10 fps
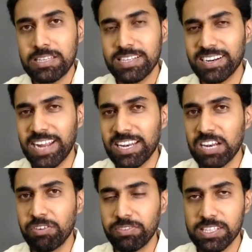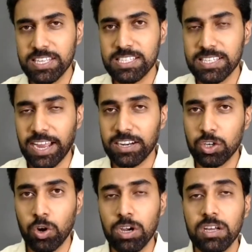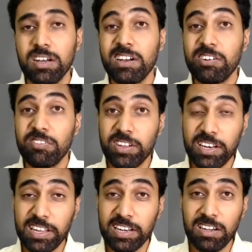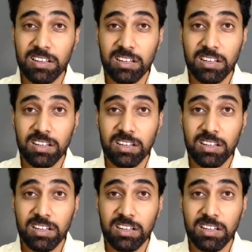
Act 1956 Act told we need